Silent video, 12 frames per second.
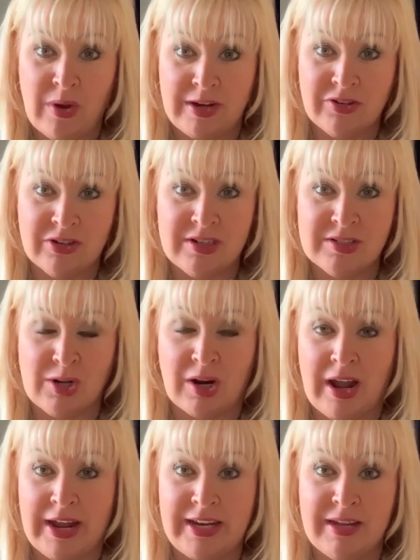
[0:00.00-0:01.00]
wonders are
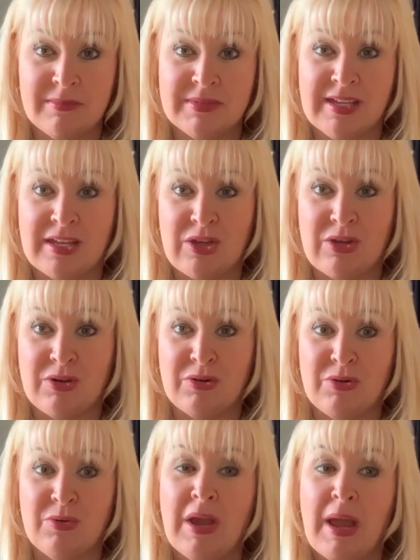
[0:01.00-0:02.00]
items that
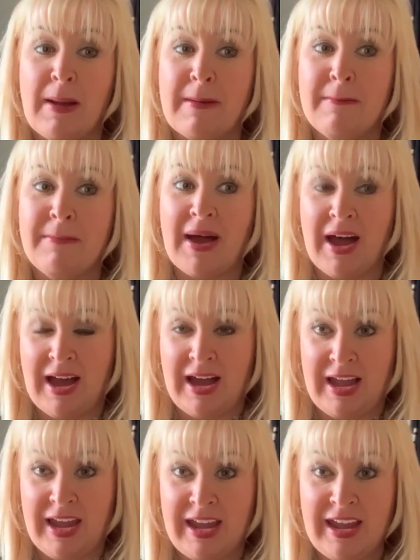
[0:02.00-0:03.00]
you
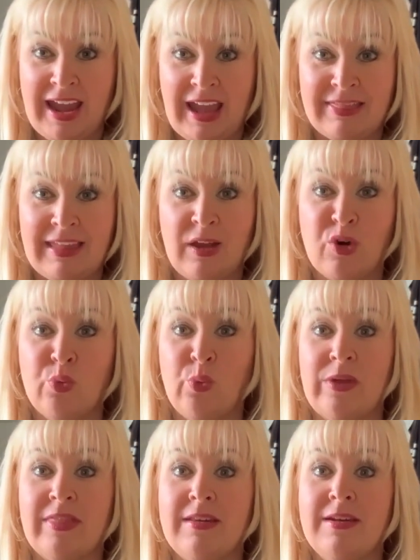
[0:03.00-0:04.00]
buy and they go
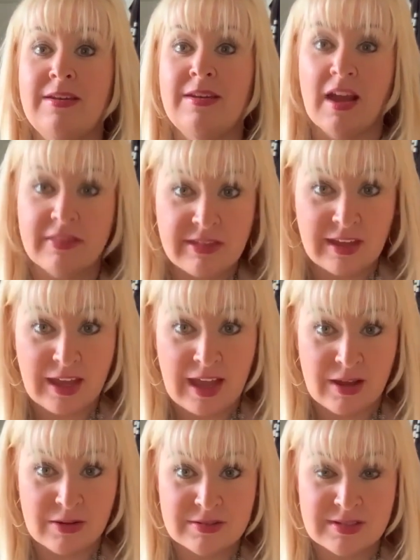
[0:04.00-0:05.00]
with nothing
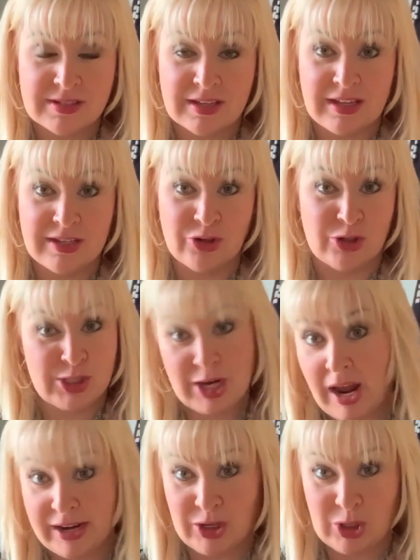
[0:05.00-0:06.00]
else in your
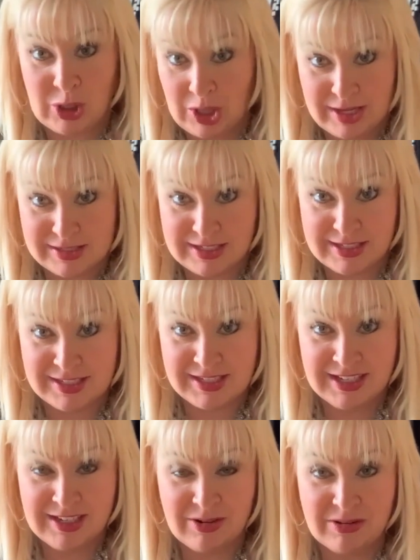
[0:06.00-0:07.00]
entire closet.
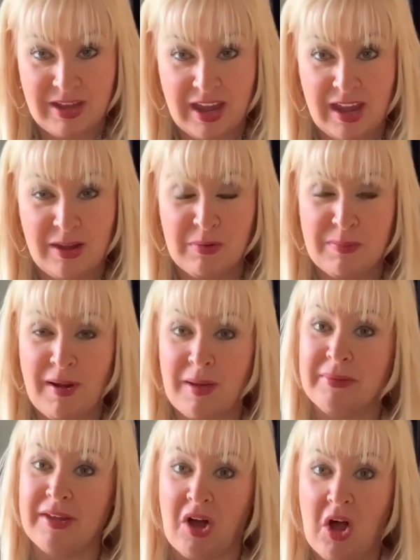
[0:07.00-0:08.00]
Okay, we
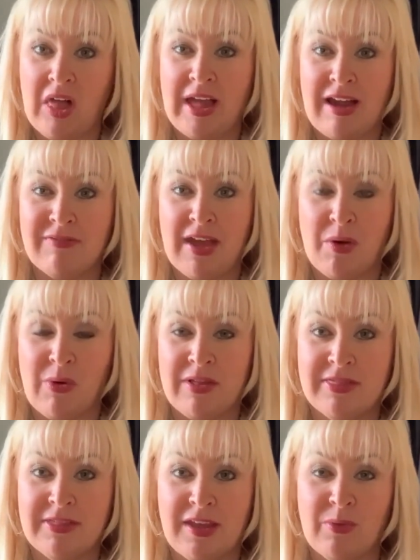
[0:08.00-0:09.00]
probably all have that
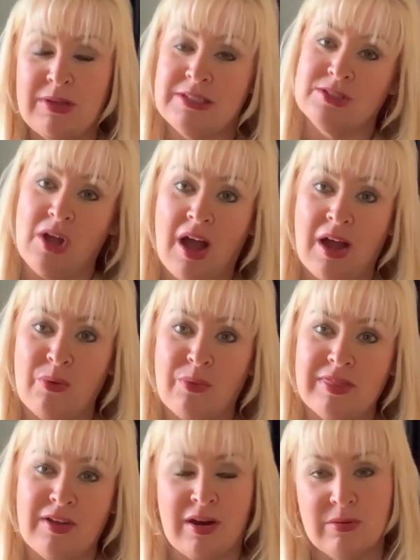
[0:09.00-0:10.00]
one thing. We saw it, we
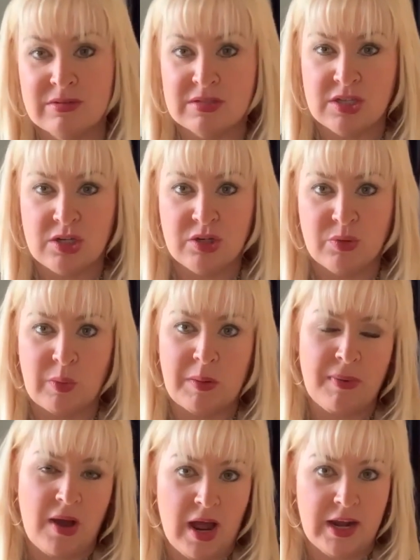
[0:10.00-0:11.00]
thought it was cute, we
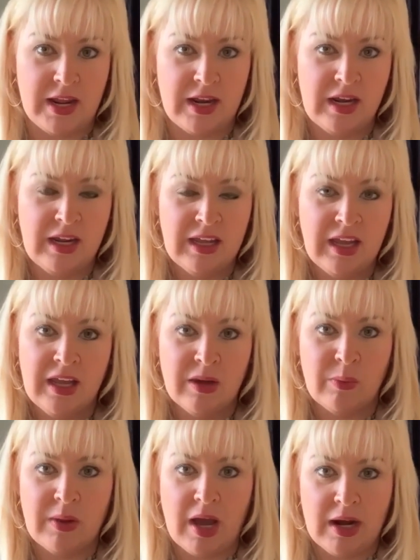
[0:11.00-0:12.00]
bought it,
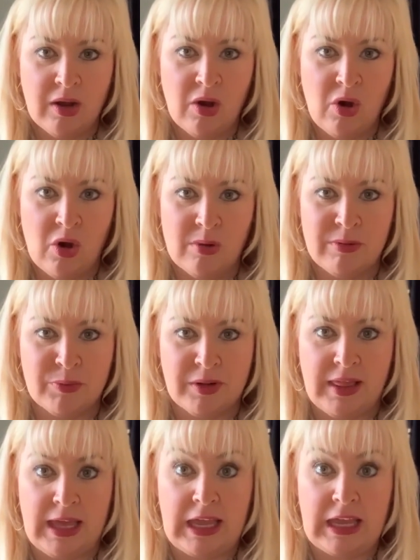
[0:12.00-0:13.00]
we got it home, and we're
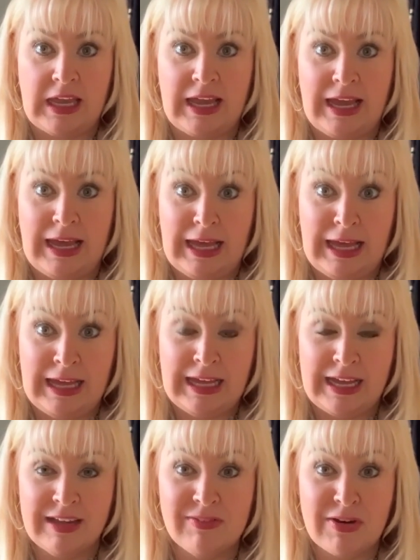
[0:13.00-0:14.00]
like,
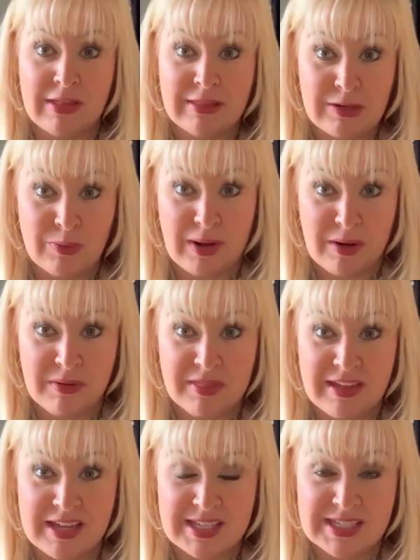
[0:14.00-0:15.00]
I have nothing to wear with
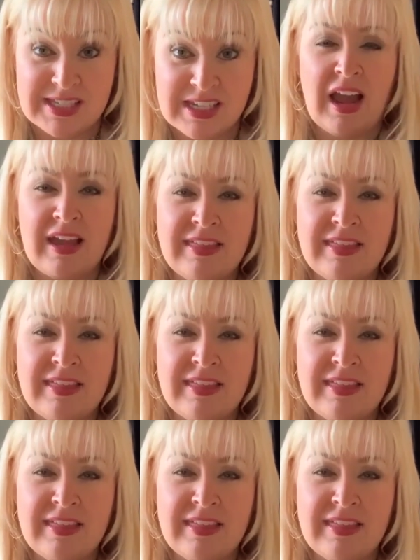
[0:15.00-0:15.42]
this. I